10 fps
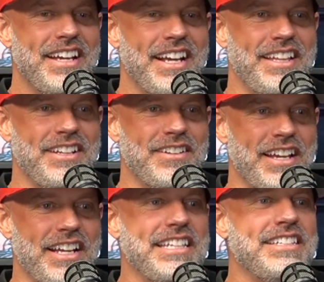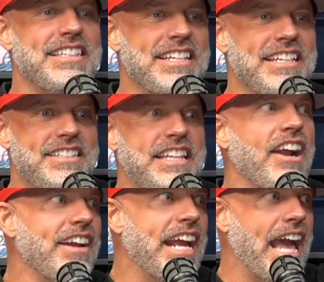And then you're like, he's
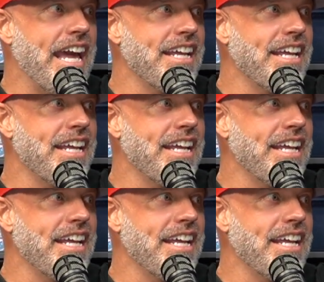staring at it.